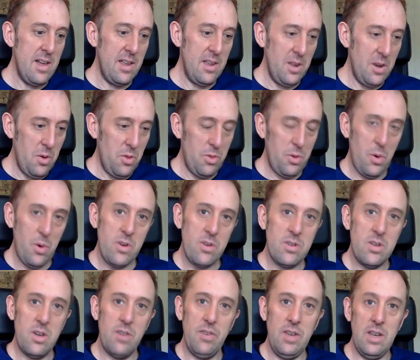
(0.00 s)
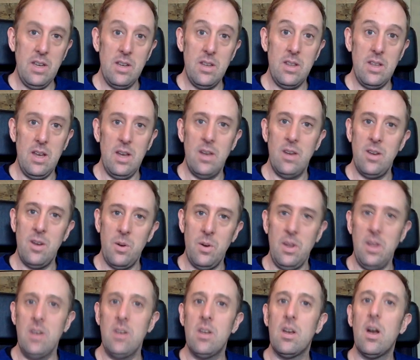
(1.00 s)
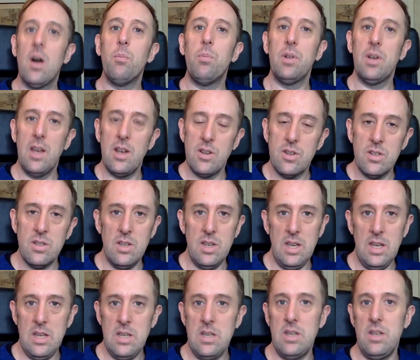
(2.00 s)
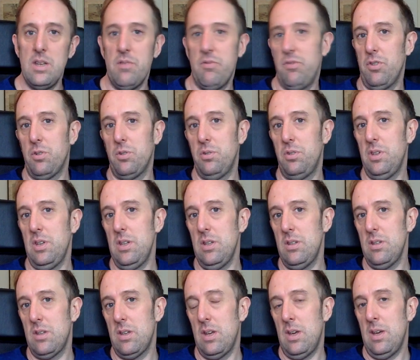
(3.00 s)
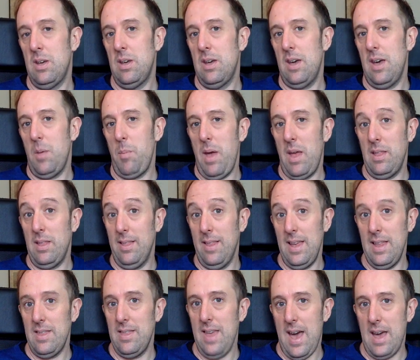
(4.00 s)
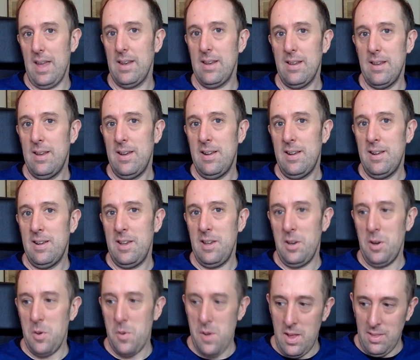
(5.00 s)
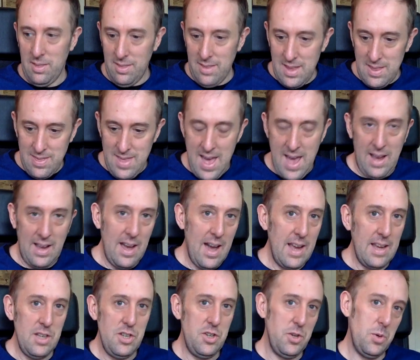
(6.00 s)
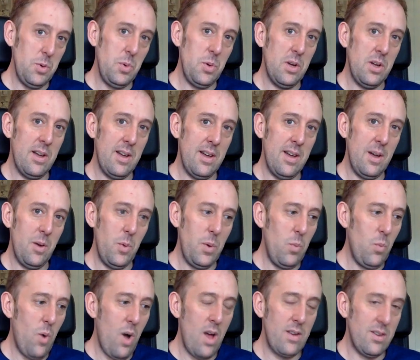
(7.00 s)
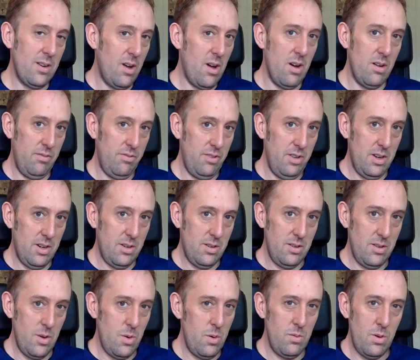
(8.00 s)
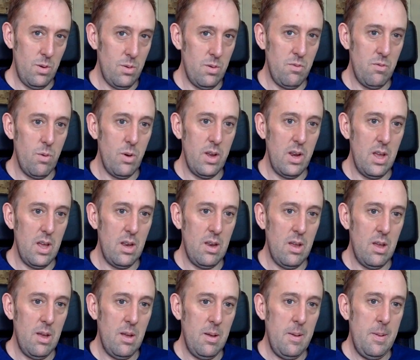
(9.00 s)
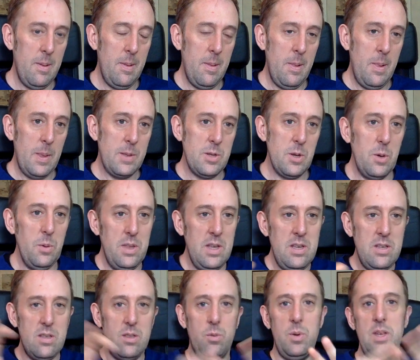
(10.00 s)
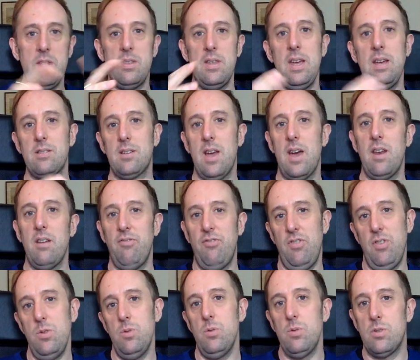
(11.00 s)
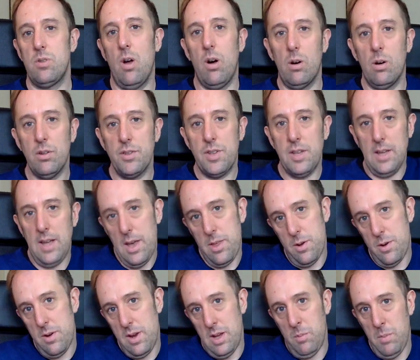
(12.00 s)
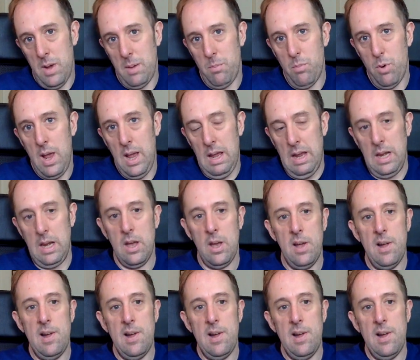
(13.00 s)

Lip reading: you know, throw yourself into the unknown, into complications, into difficulties, and let that, you know, and let that guide you. We want conflict. Don't avoid it. So these three things kind of fused all together in my brain,